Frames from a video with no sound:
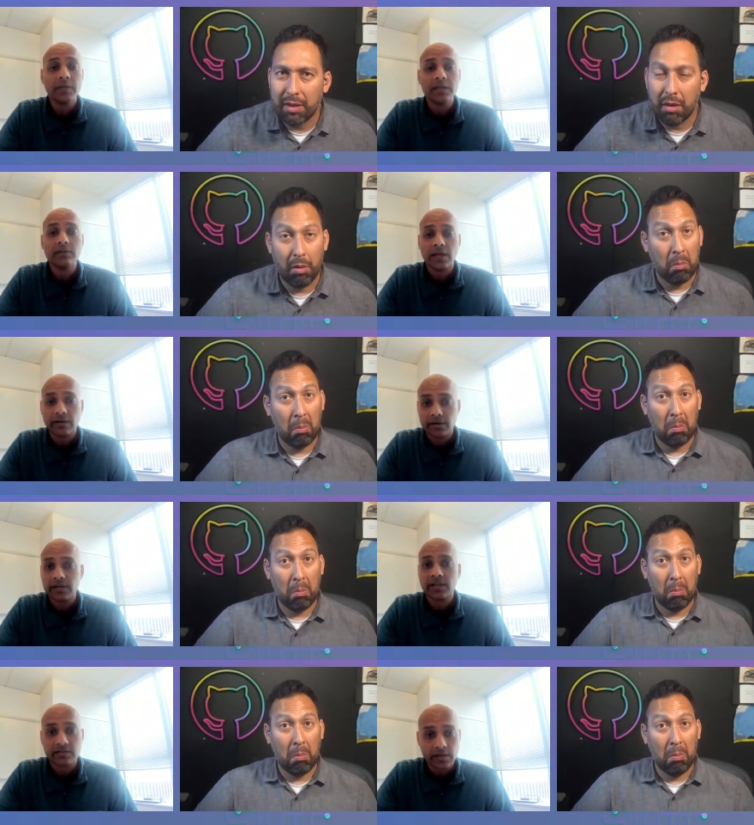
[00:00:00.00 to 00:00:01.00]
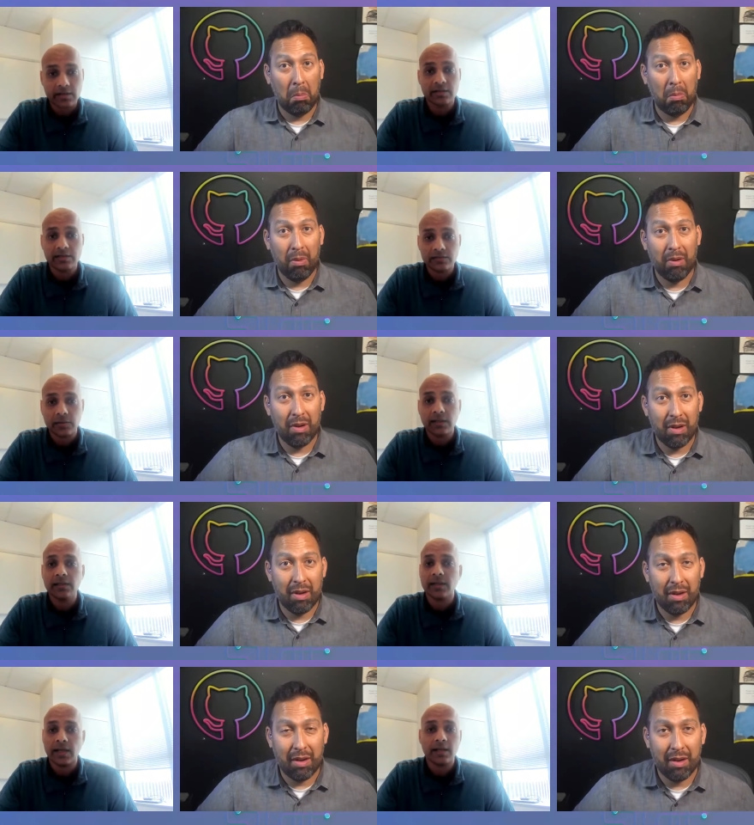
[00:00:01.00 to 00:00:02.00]
Speaker 1: we can do handwritten text recognition as
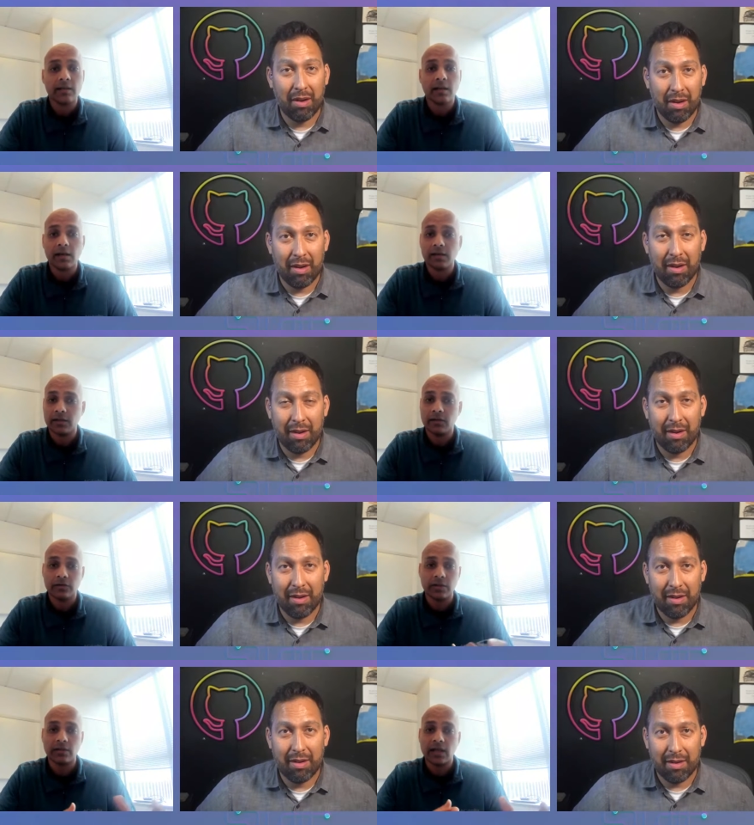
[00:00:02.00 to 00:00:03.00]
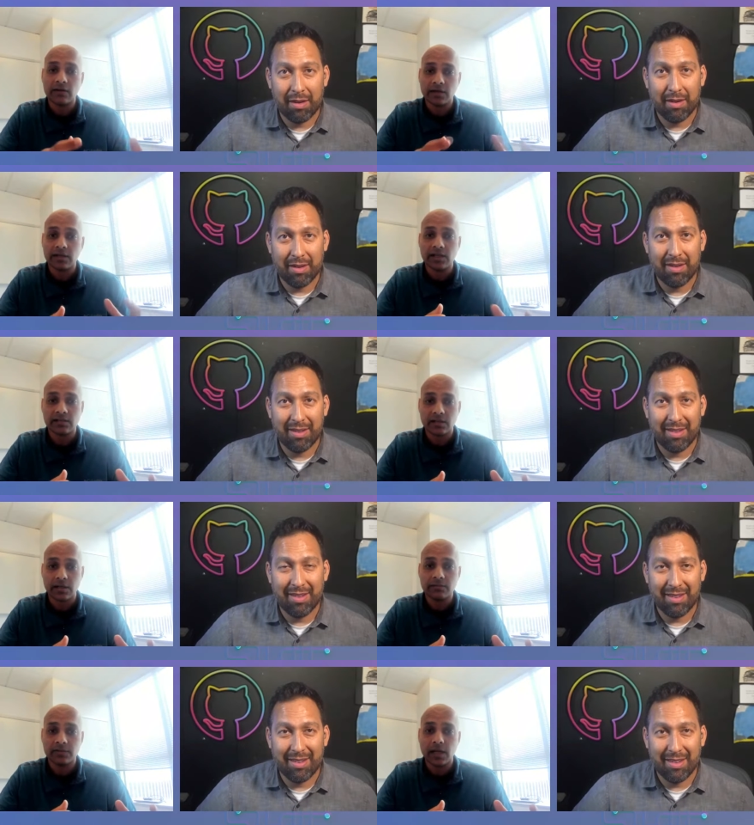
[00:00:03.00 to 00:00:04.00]
well, and handwritten text
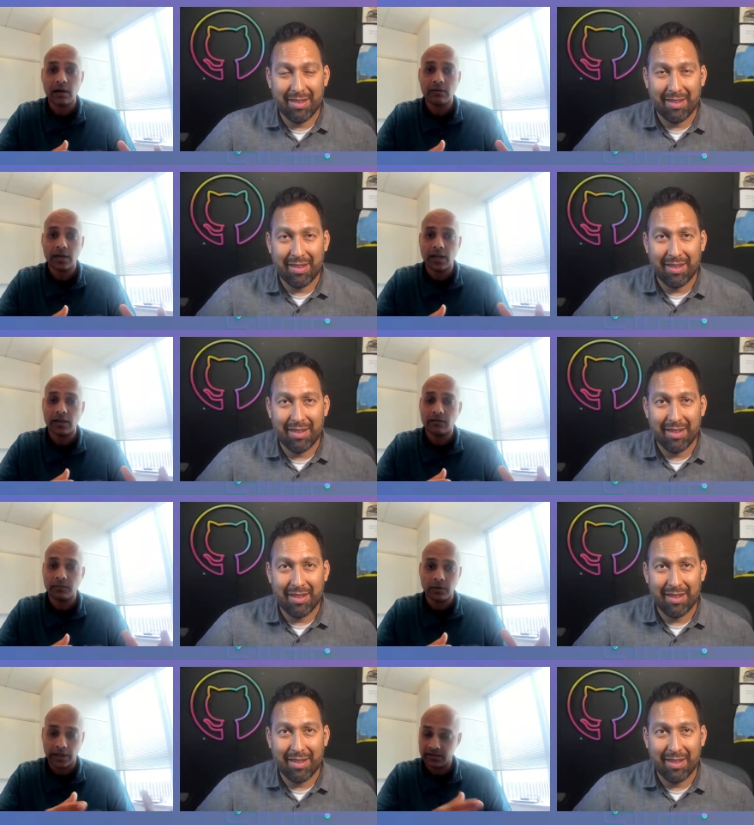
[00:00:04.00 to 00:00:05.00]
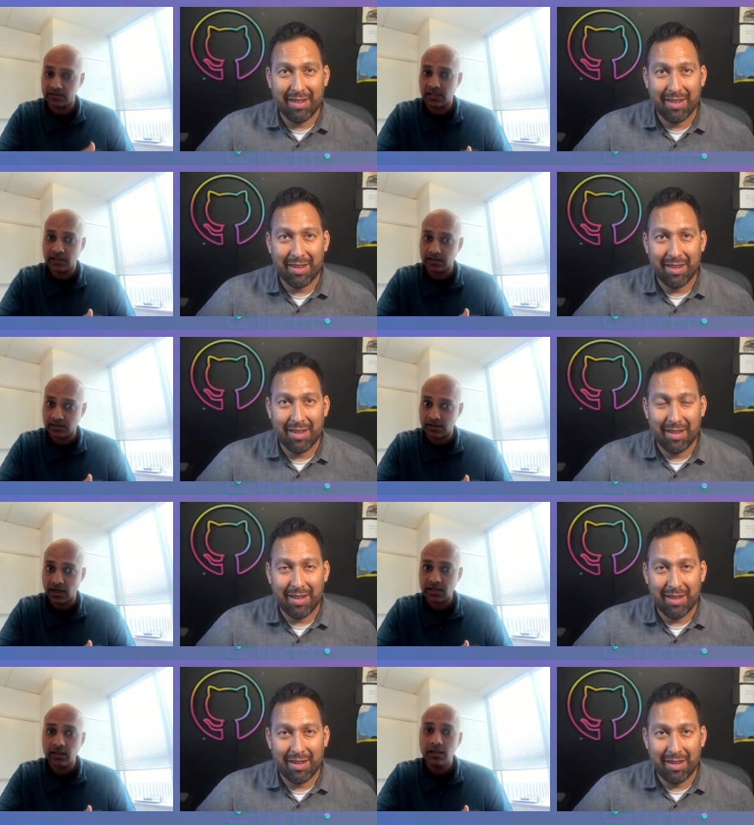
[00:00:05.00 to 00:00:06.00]
comes out as text
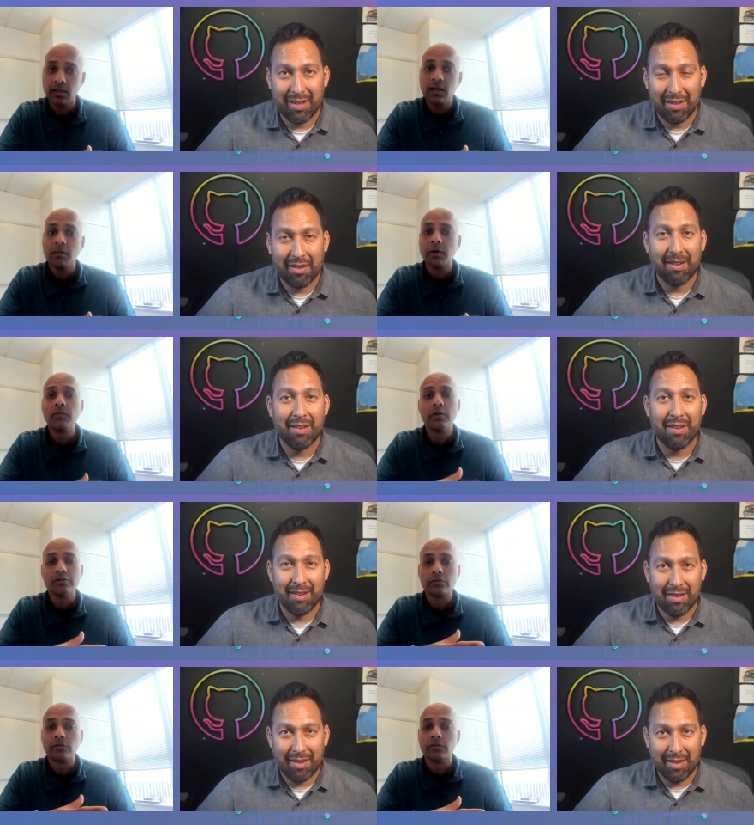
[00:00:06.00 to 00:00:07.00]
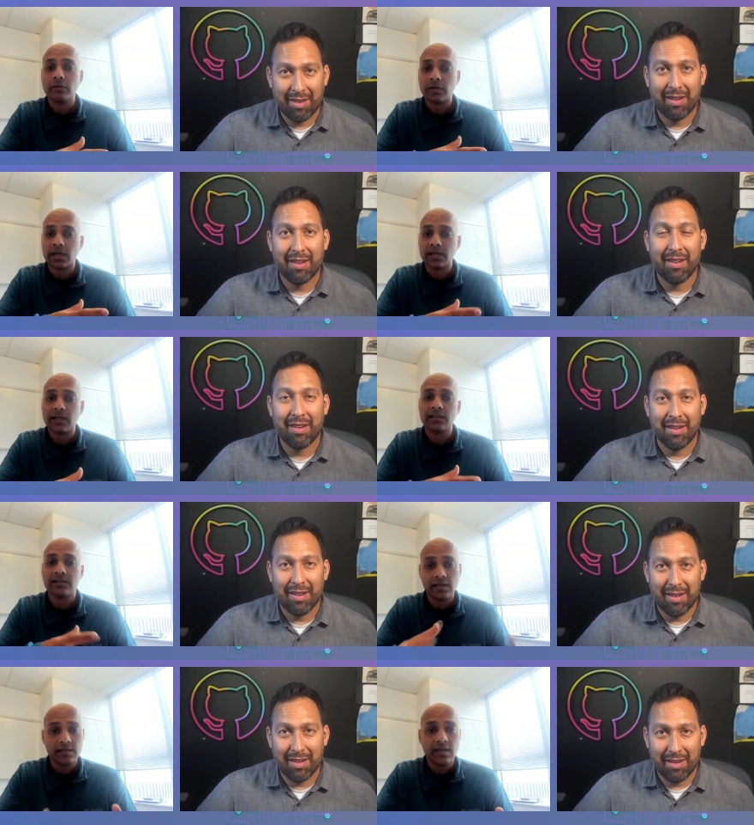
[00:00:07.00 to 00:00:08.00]
extracted, but we also recognize
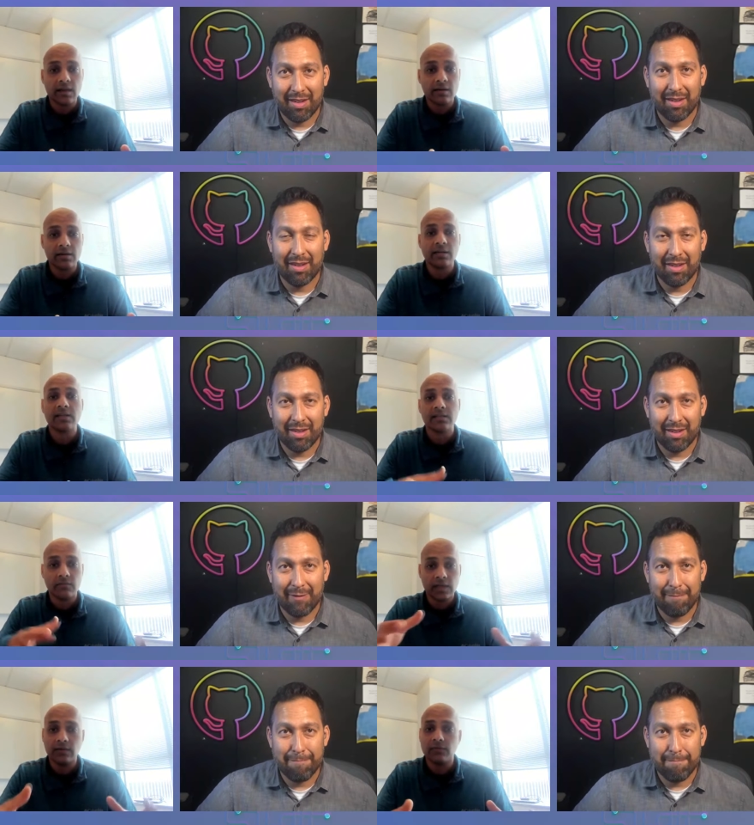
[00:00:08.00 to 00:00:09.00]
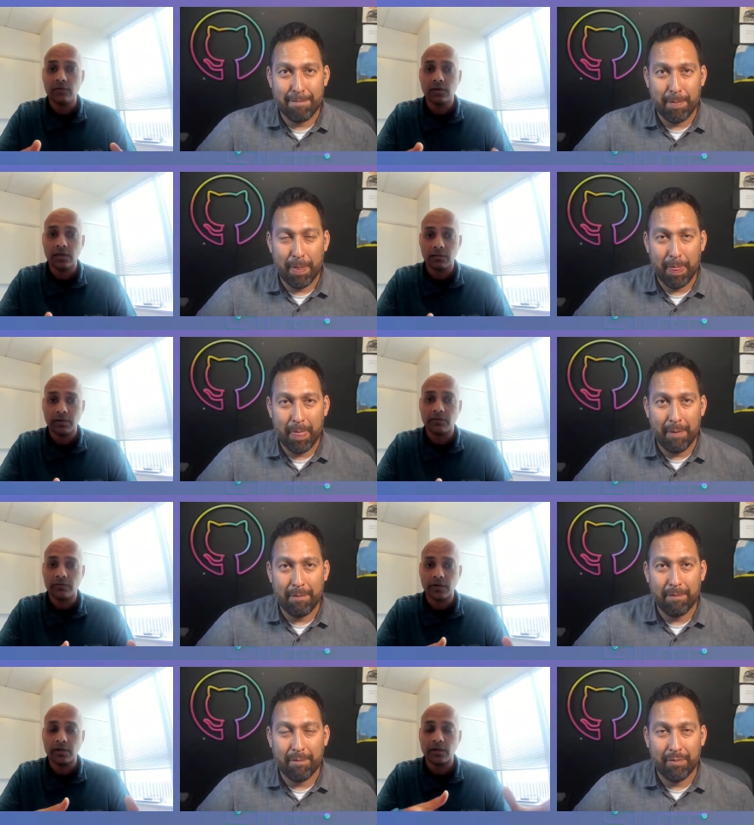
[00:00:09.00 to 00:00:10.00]
that it is handwritten text, and we give you a little bit
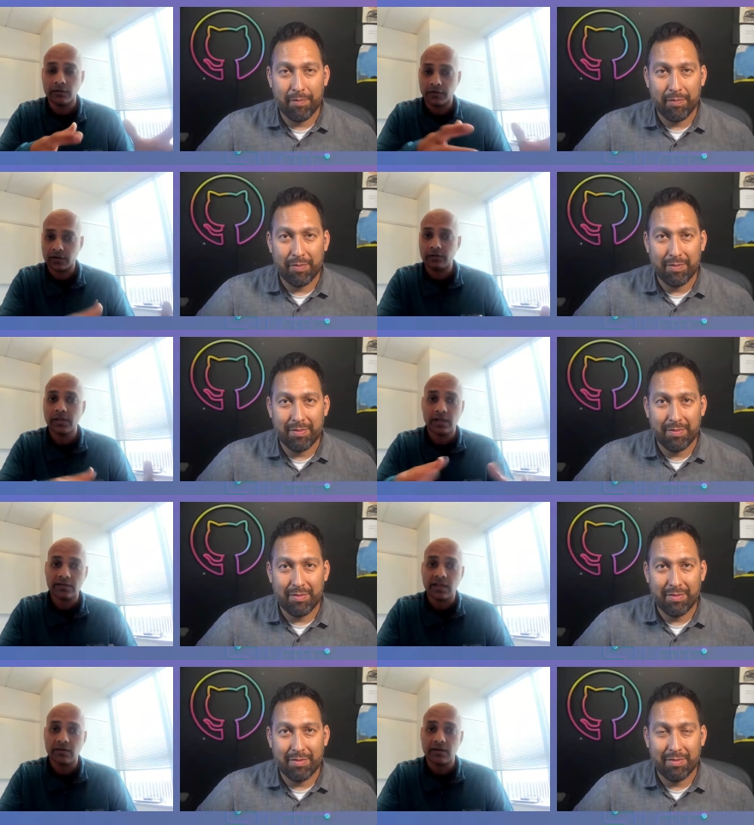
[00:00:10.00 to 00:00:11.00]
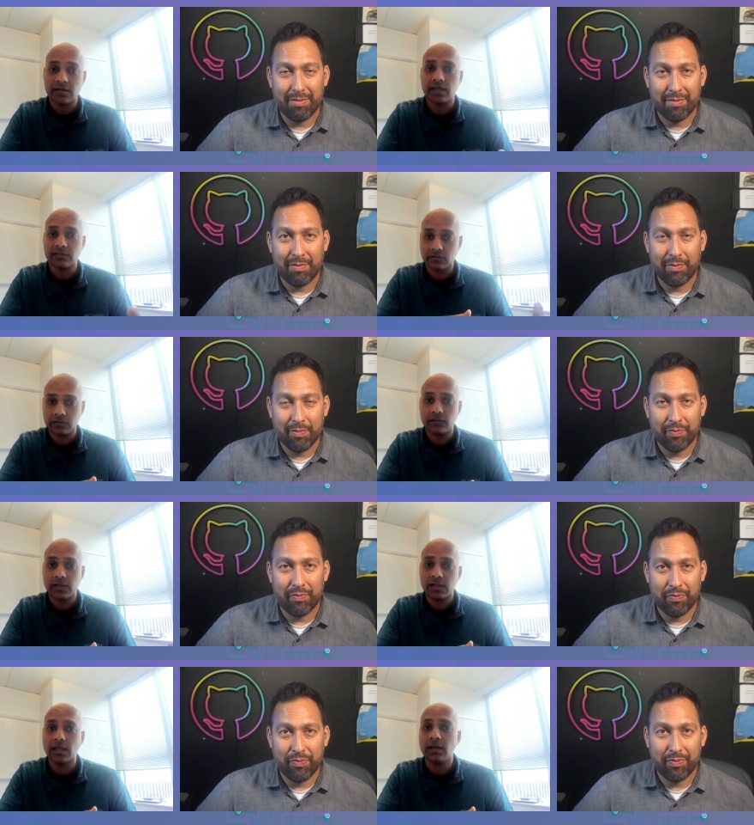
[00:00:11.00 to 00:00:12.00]
of a clue that it's handwritten text through
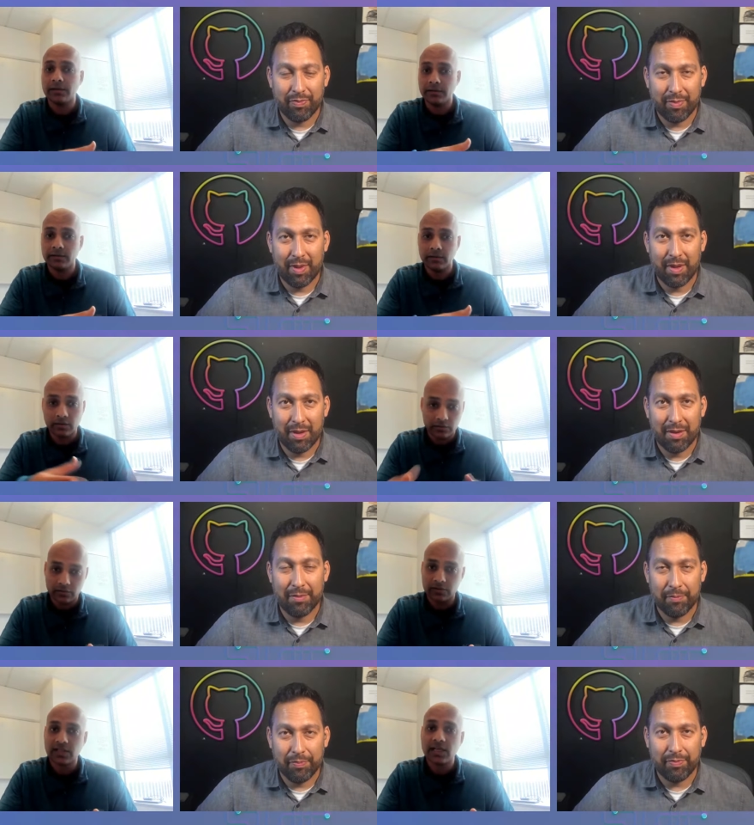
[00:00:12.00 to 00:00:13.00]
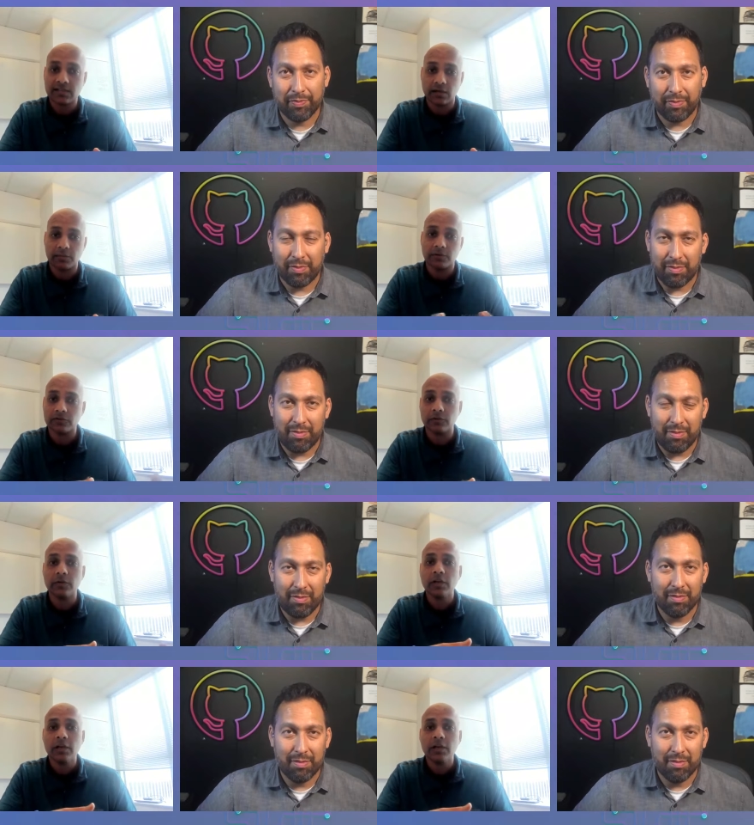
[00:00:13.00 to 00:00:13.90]
the styles output. So